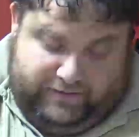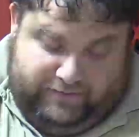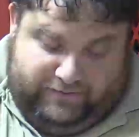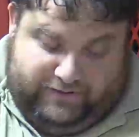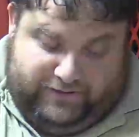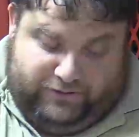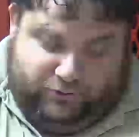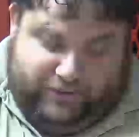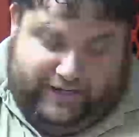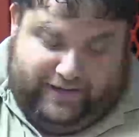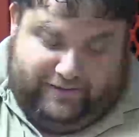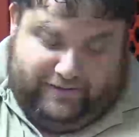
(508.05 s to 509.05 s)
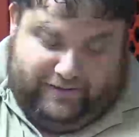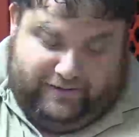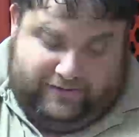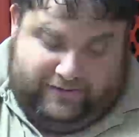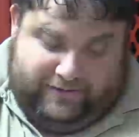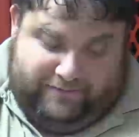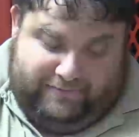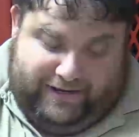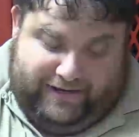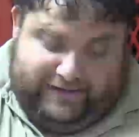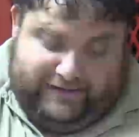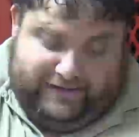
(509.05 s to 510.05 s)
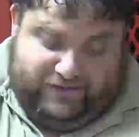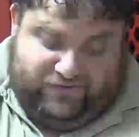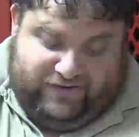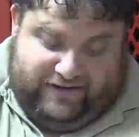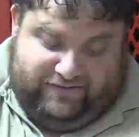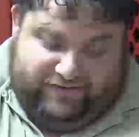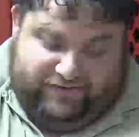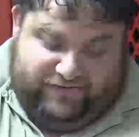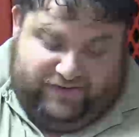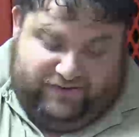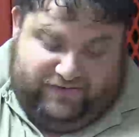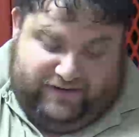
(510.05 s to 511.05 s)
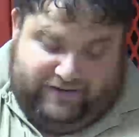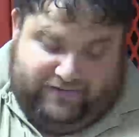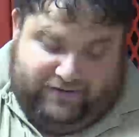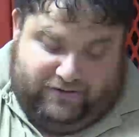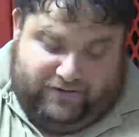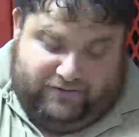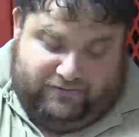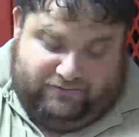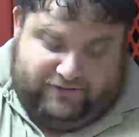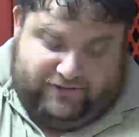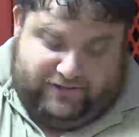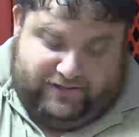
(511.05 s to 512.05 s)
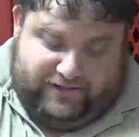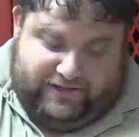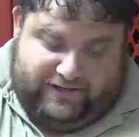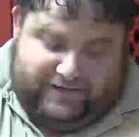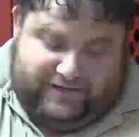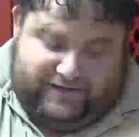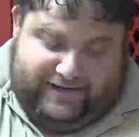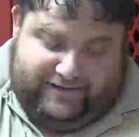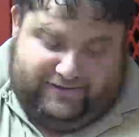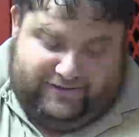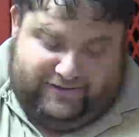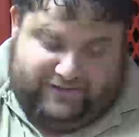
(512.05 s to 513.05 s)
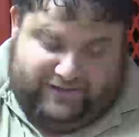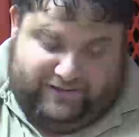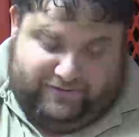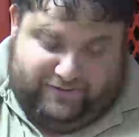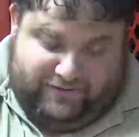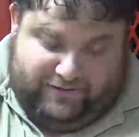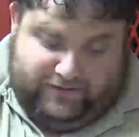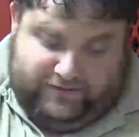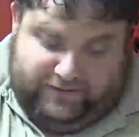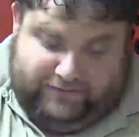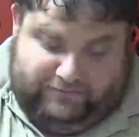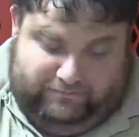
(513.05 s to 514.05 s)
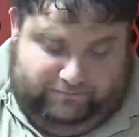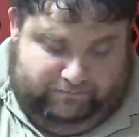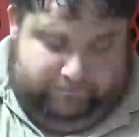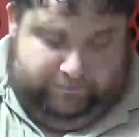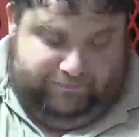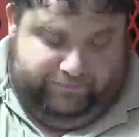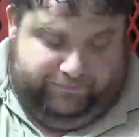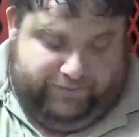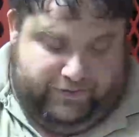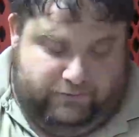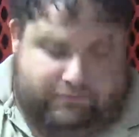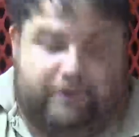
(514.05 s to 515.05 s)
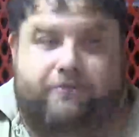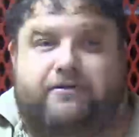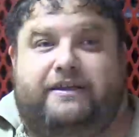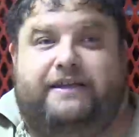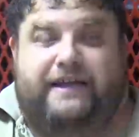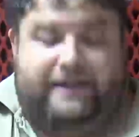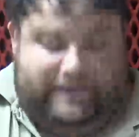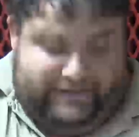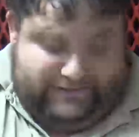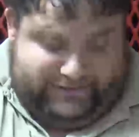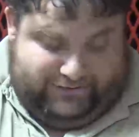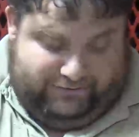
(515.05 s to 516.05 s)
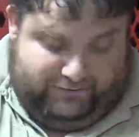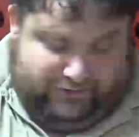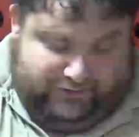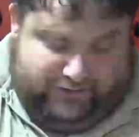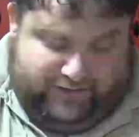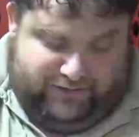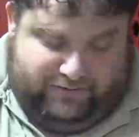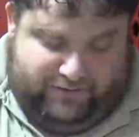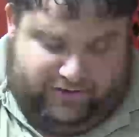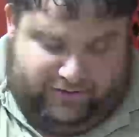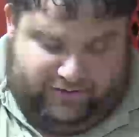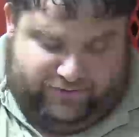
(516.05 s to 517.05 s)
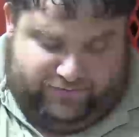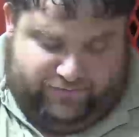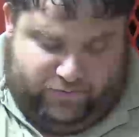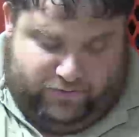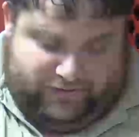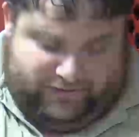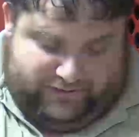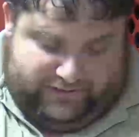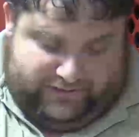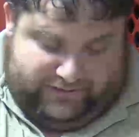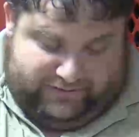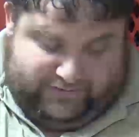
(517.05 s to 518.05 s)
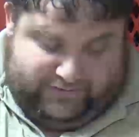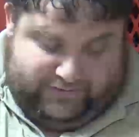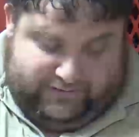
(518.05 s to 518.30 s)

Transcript: for Central Catholic. Bias has 555 yards rushing and 8 touchdowns, while Gant has 291 yards and 4 touchdowns.